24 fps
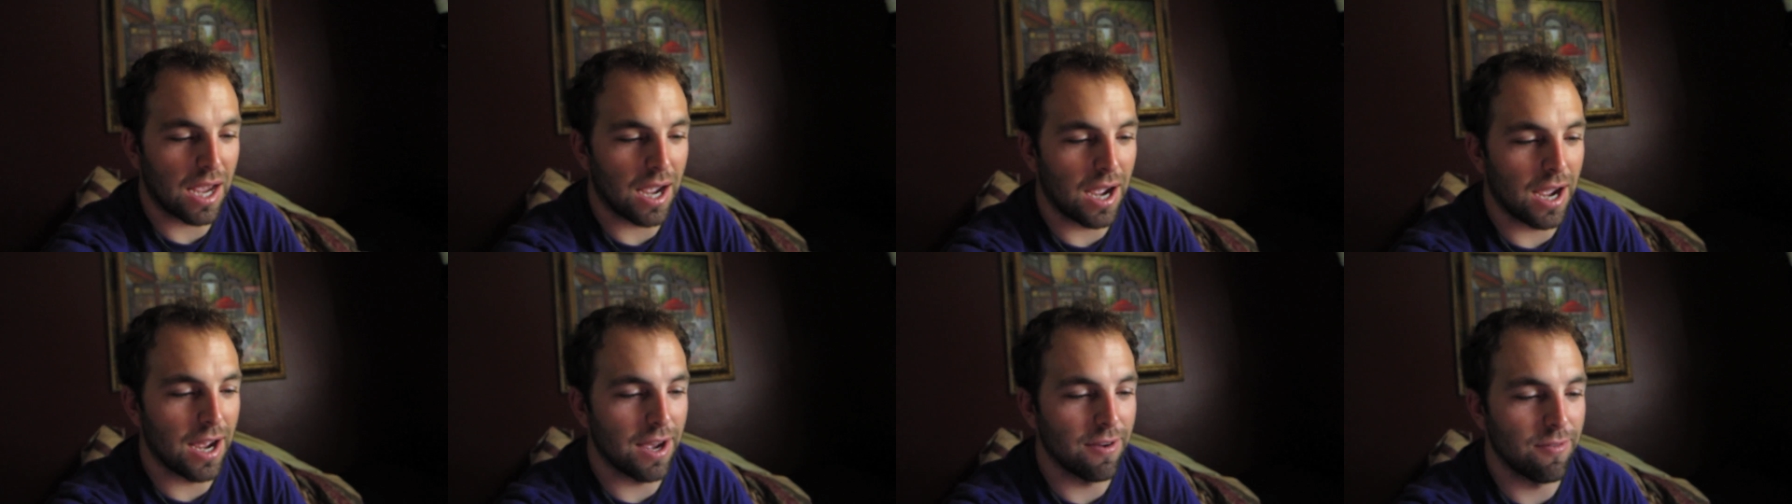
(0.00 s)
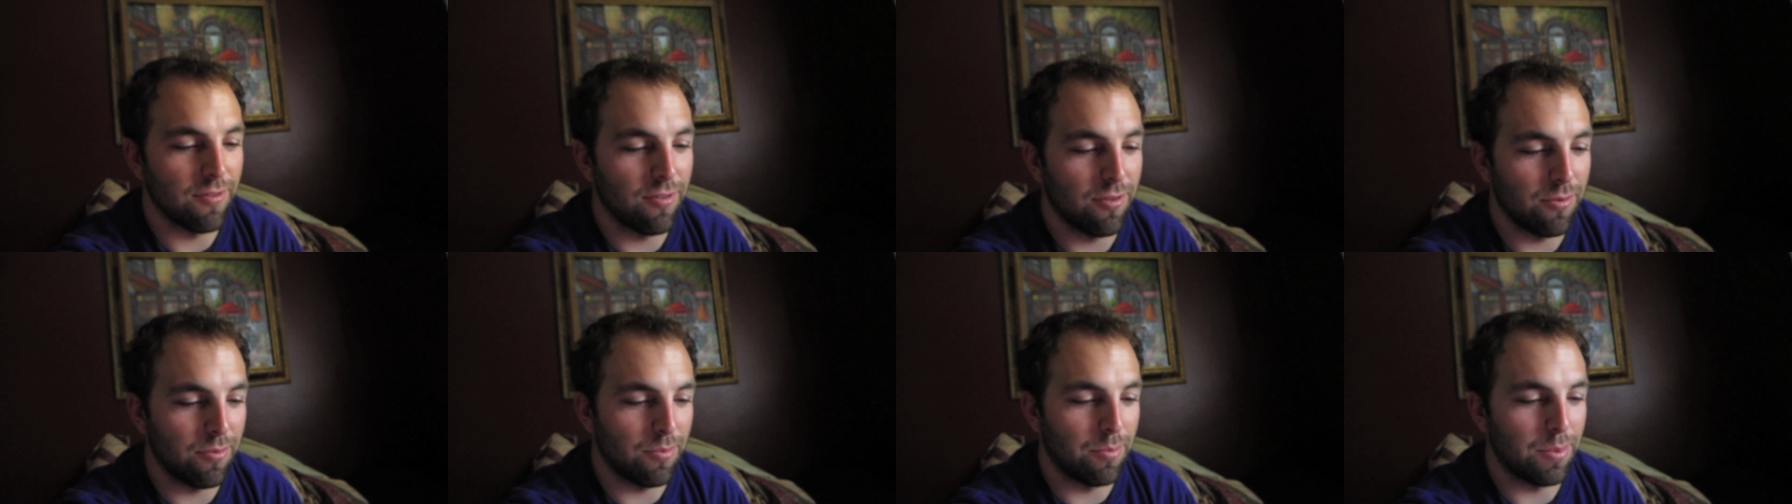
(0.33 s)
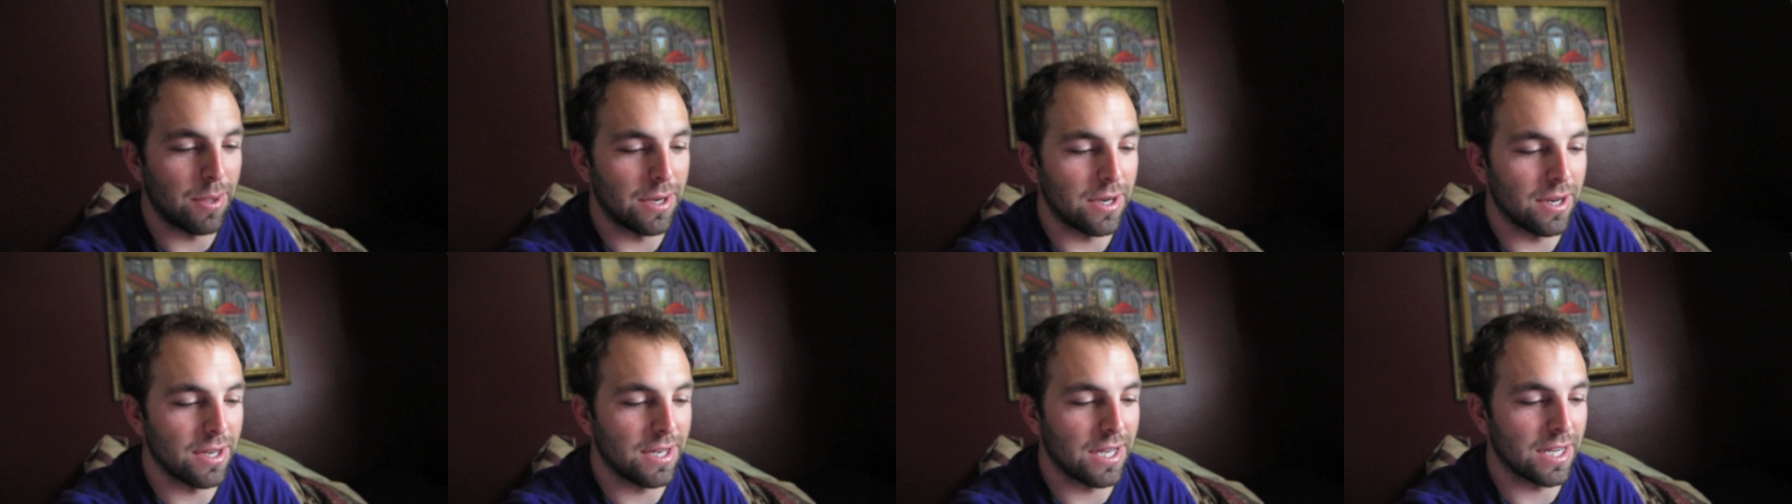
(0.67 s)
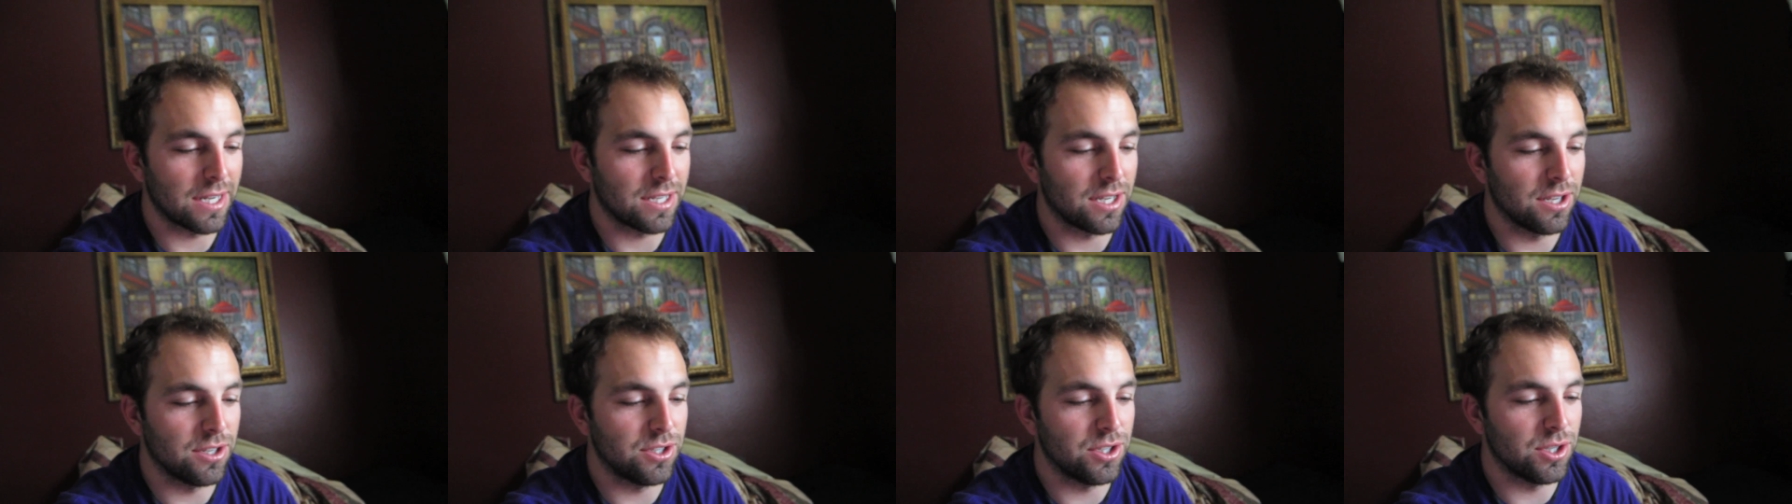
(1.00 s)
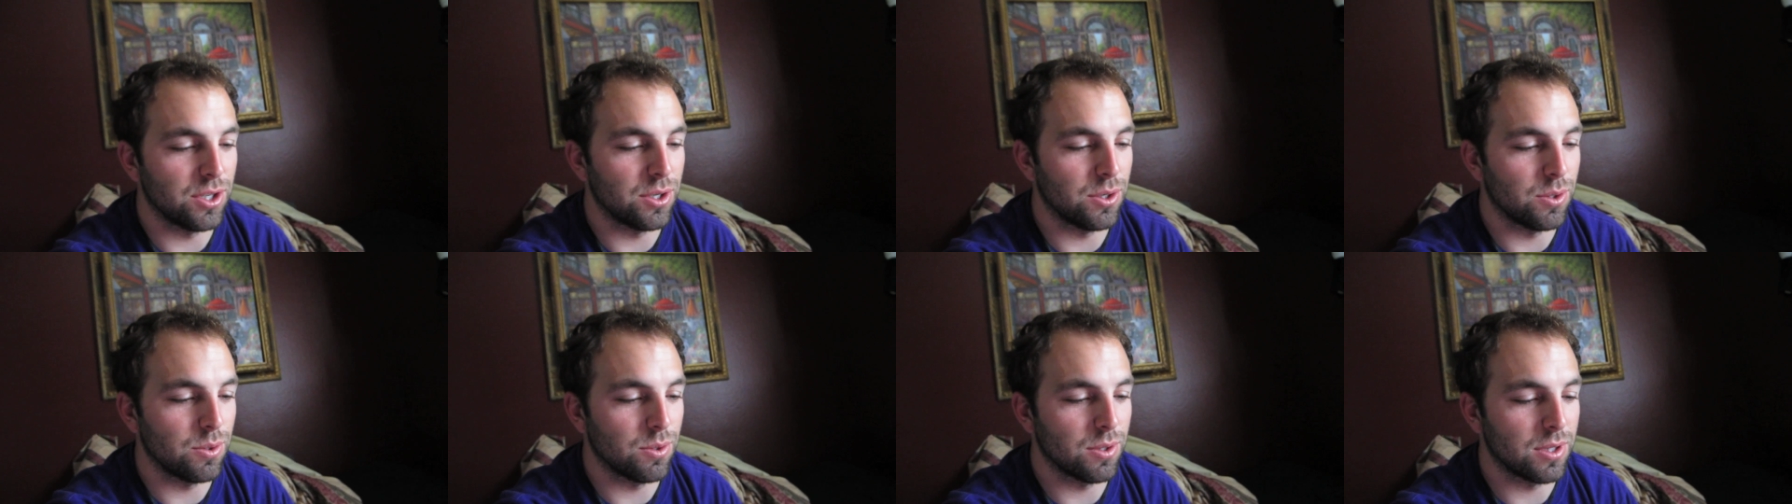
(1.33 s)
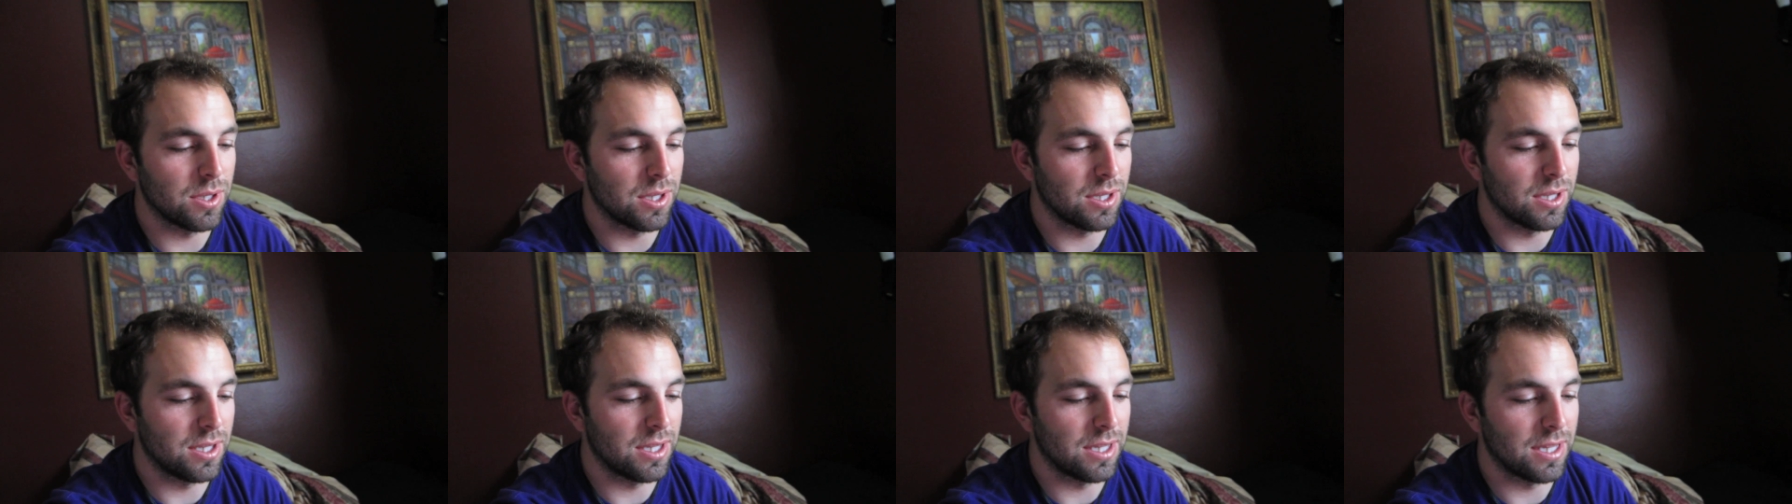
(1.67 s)
I've been addicted
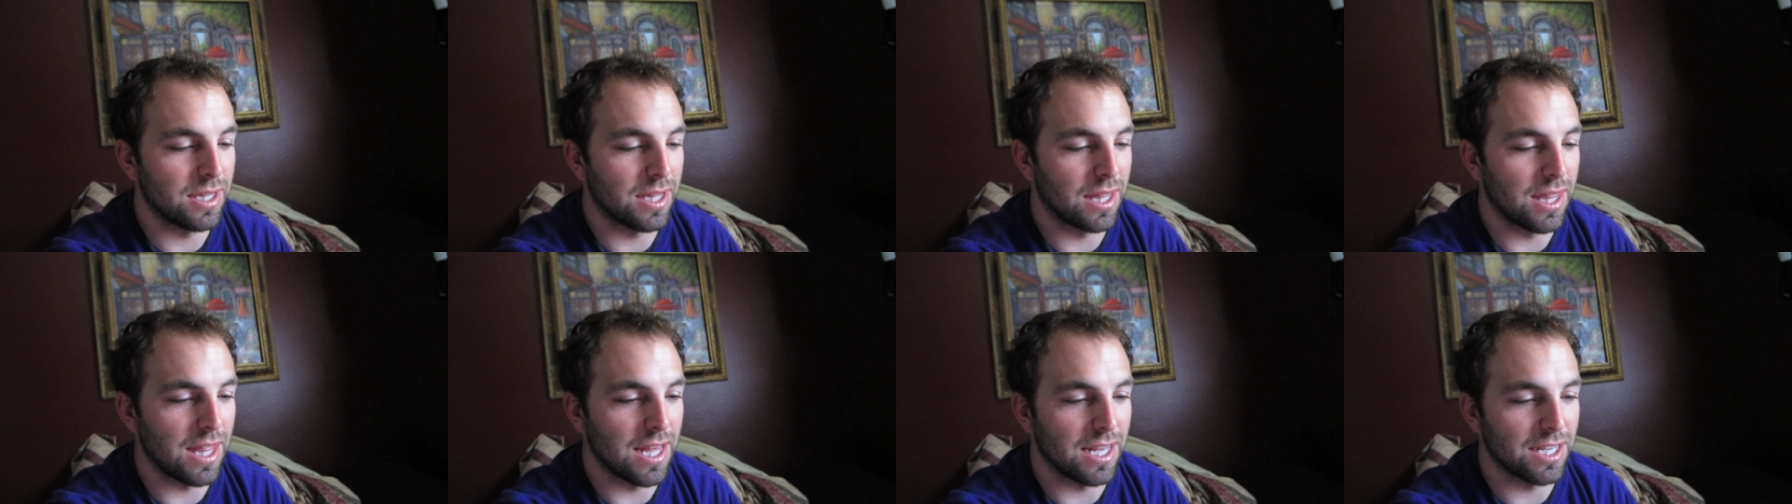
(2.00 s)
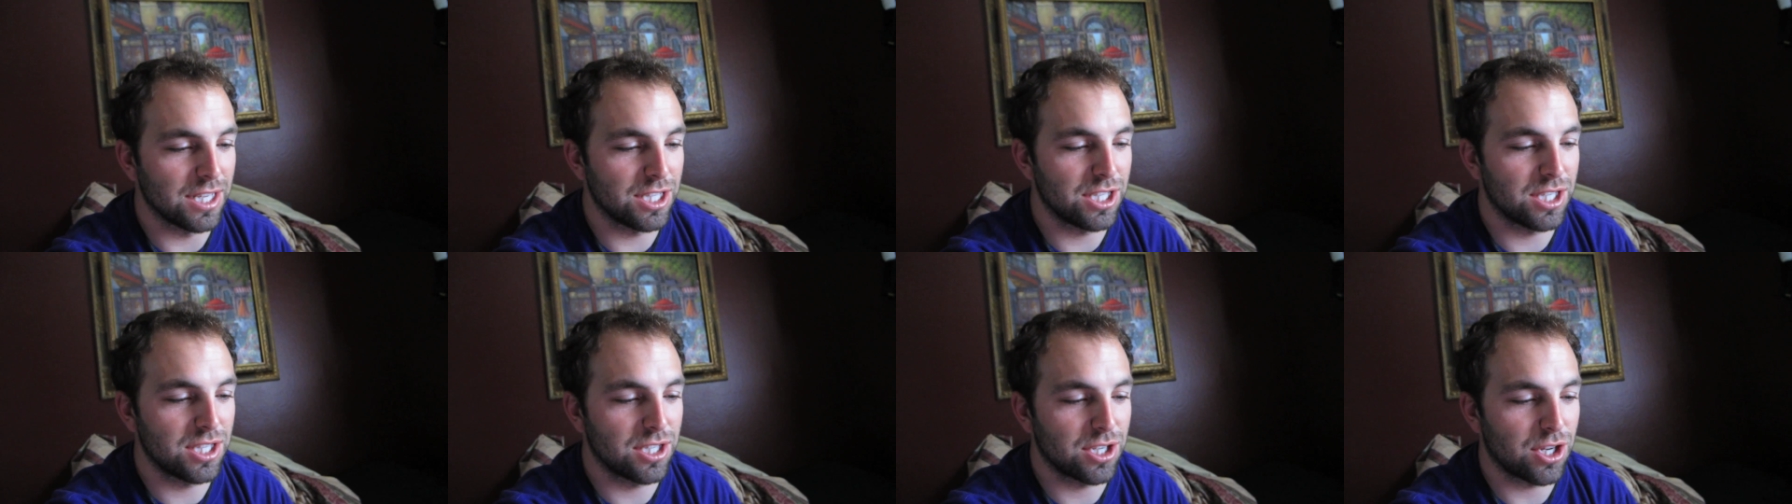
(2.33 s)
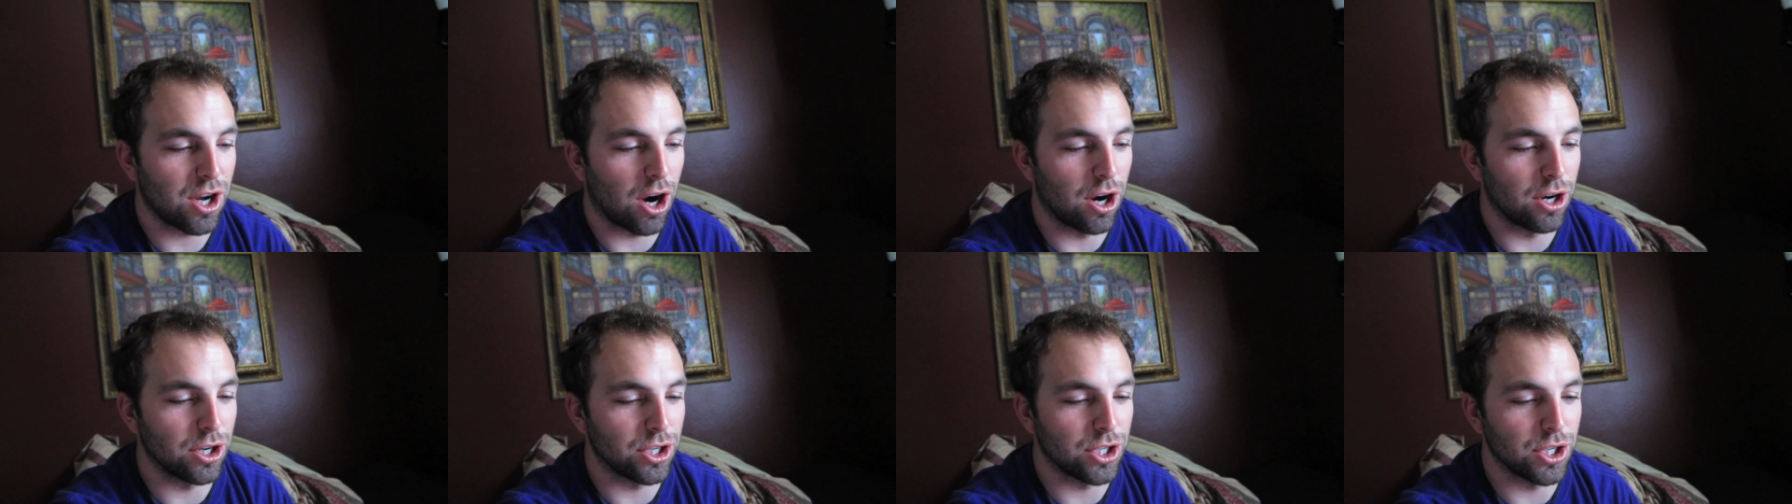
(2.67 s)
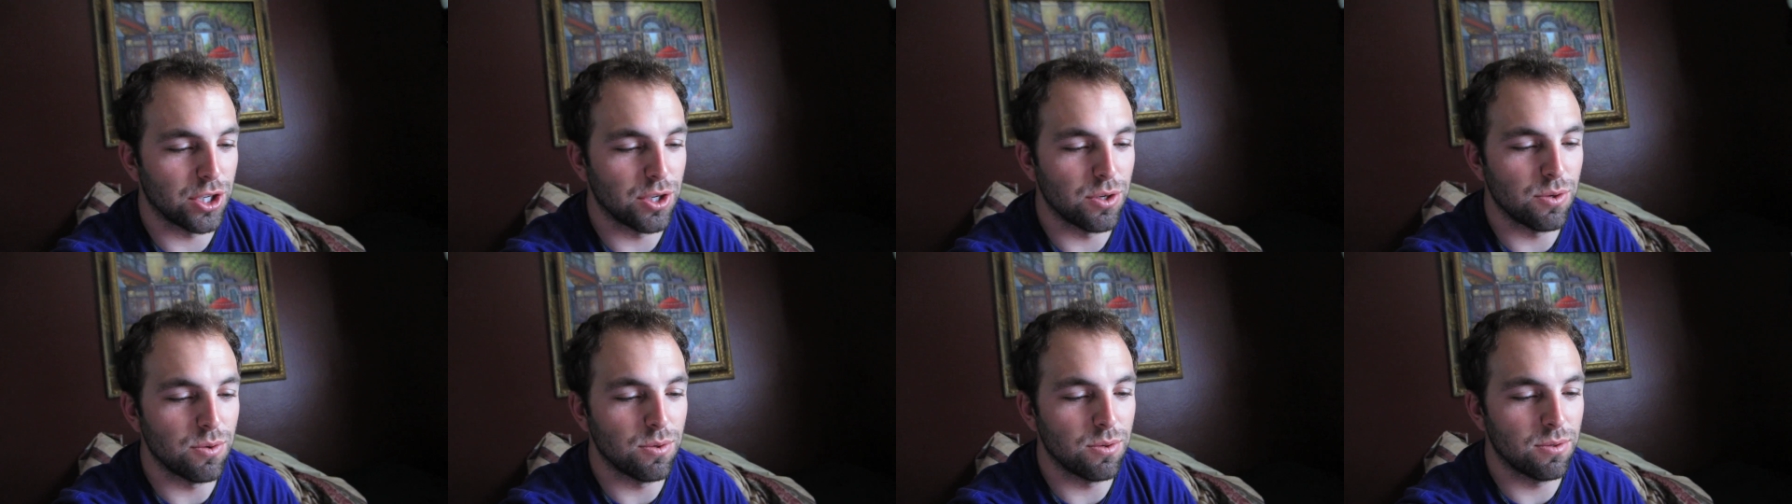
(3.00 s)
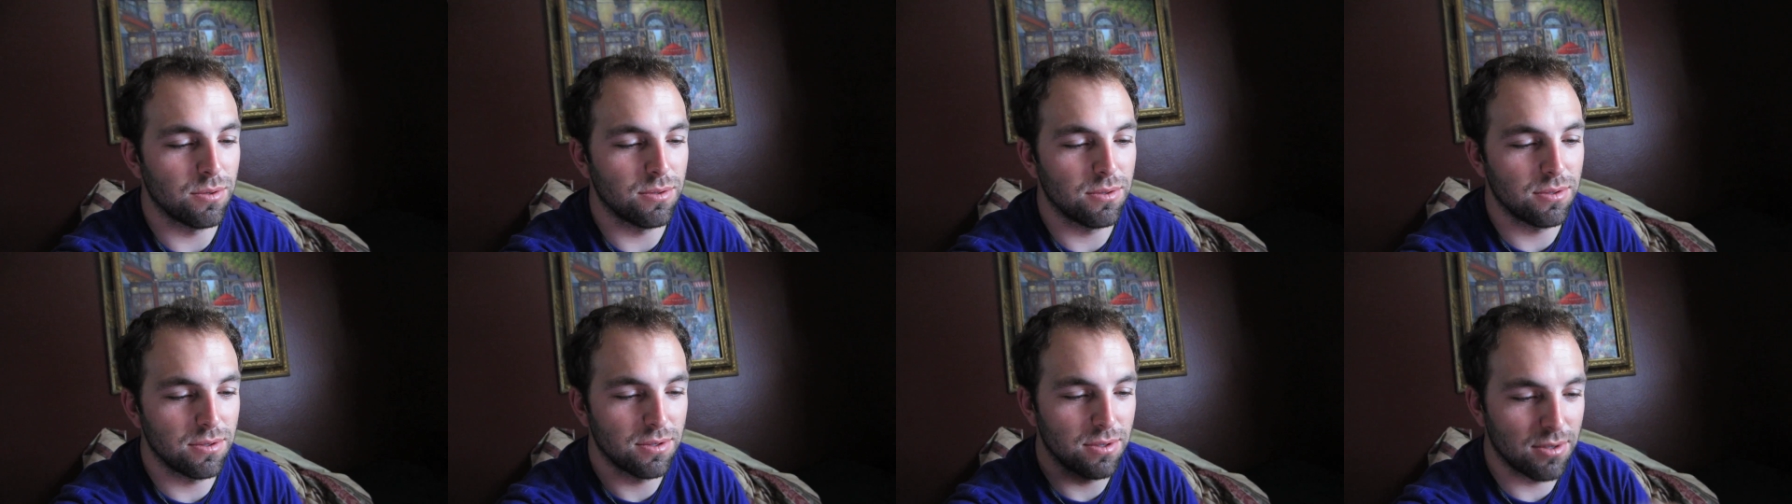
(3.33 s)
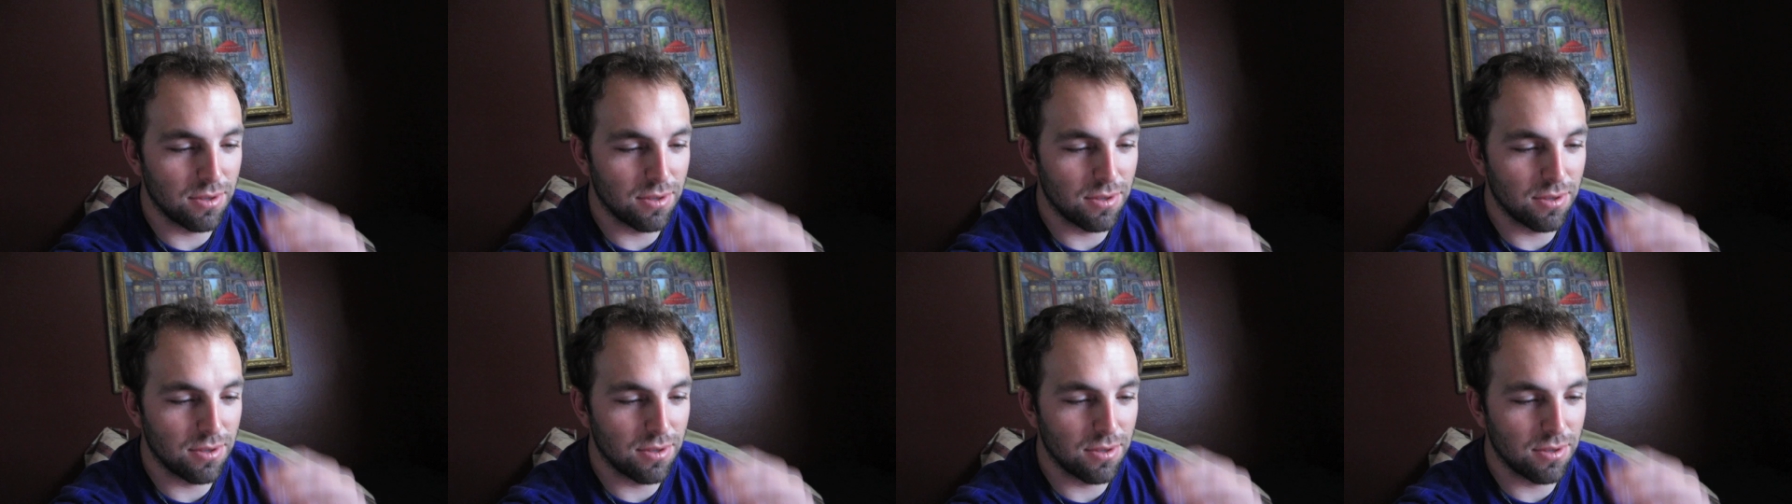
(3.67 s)
to this cartoon